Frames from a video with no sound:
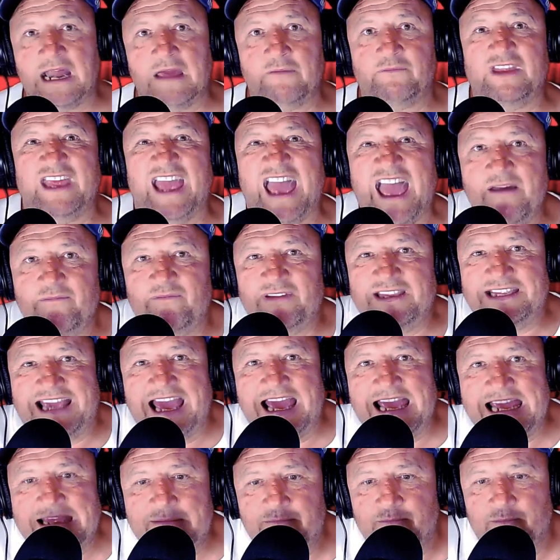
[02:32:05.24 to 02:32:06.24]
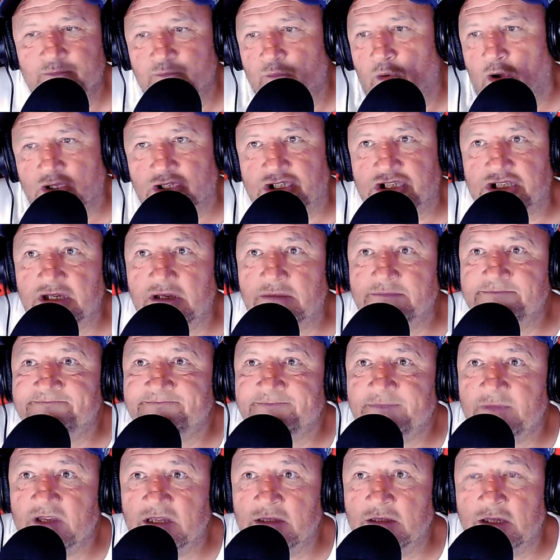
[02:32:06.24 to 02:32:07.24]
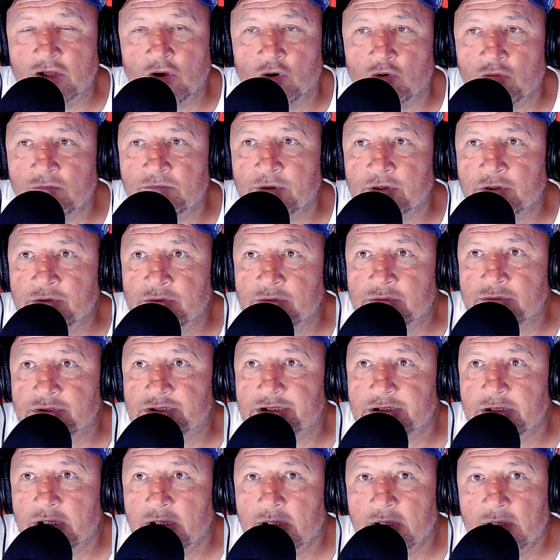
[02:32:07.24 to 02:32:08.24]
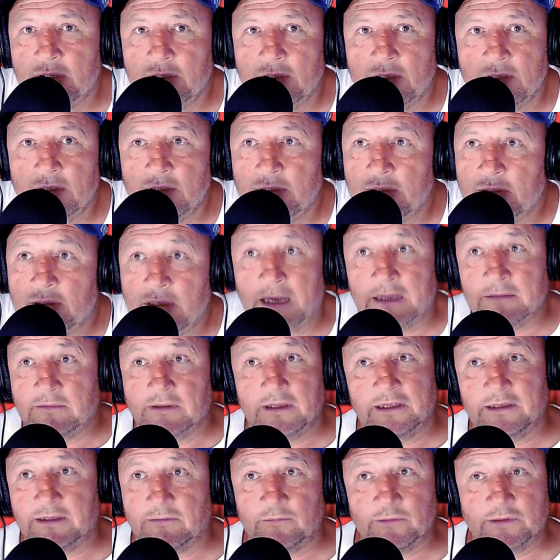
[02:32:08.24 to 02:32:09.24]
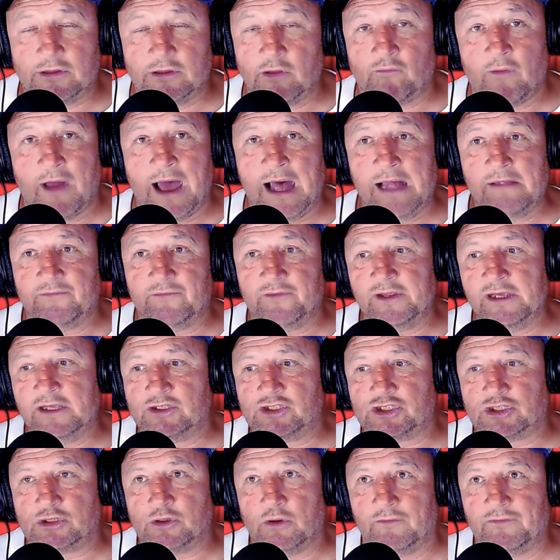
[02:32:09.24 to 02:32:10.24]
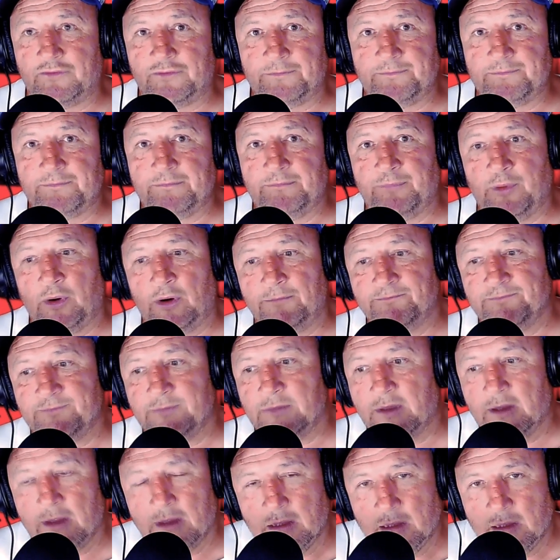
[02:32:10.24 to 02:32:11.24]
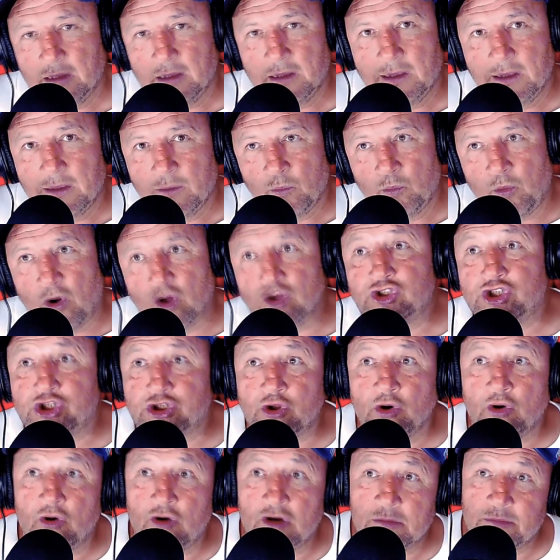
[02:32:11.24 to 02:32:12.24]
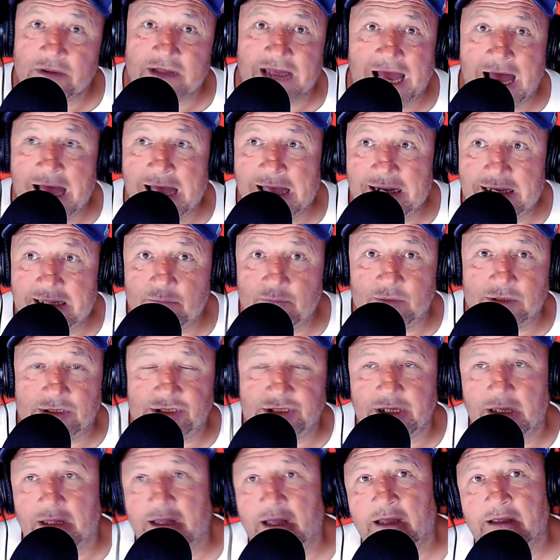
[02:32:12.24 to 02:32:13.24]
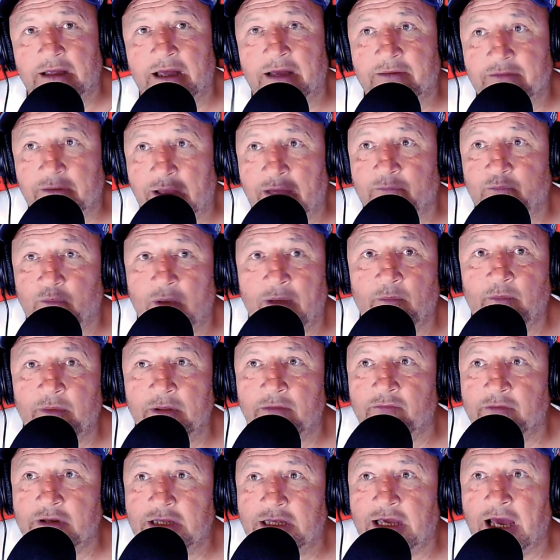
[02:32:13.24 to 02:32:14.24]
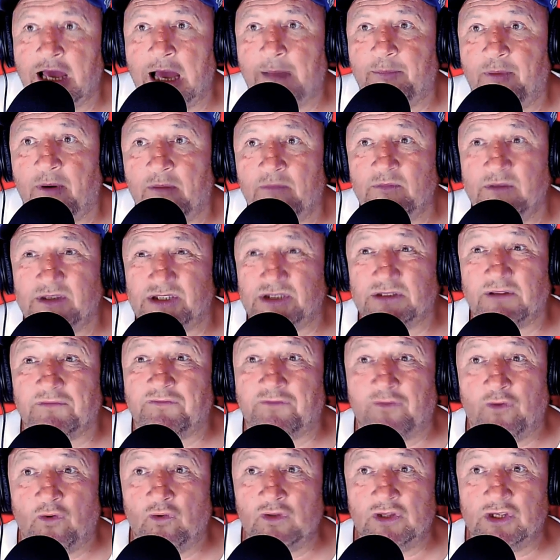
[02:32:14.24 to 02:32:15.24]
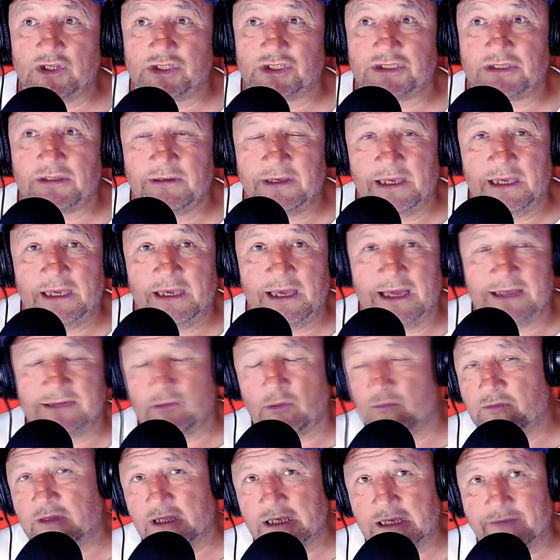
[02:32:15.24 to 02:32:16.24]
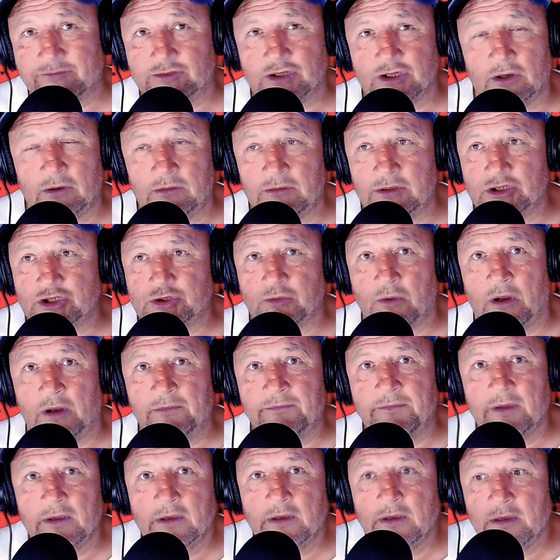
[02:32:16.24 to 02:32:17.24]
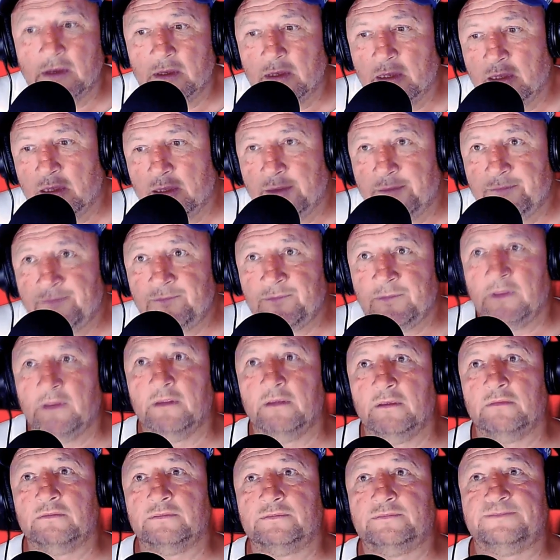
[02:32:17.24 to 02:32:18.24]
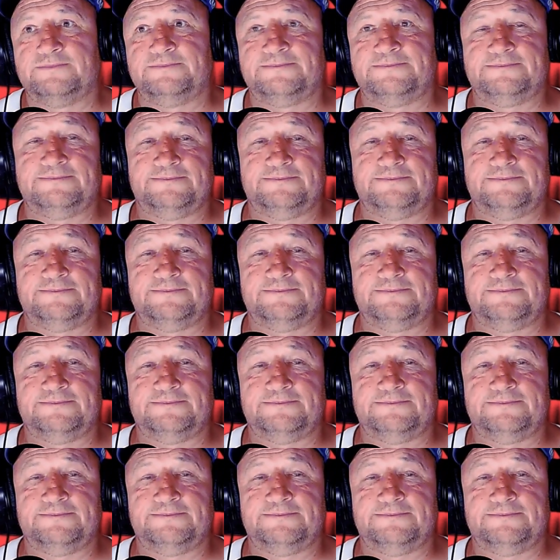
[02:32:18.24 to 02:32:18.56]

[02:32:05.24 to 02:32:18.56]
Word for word: every every game, watching them in the Young Blues and uh, with the rivalry and stuff. But one story with Ireland, which I, I, I will recap on, which is the funniest. Uh, I don't think I've told this one. All right, exclusive.